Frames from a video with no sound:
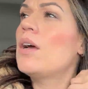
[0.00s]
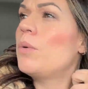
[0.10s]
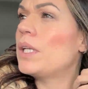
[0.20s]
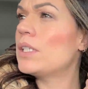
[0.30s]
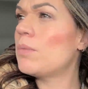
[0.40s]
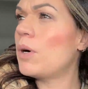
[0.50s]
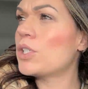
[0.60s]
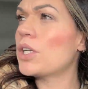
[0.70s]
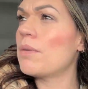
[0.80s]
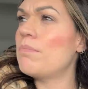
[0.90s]
We ended up
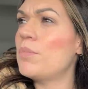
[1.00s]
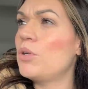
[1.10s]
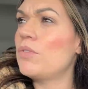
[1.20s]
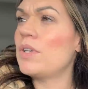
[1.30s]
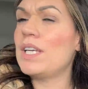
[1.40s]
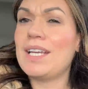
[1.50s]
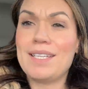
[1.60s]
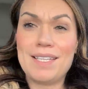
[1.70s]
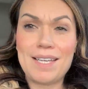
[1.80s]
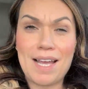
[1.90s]
watching a movie
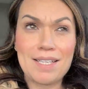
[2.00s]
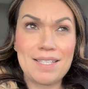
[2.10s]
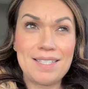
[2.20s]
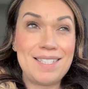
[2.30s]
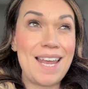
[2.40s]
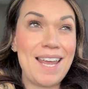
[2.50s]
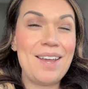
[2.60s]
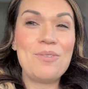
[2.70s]
yesterday,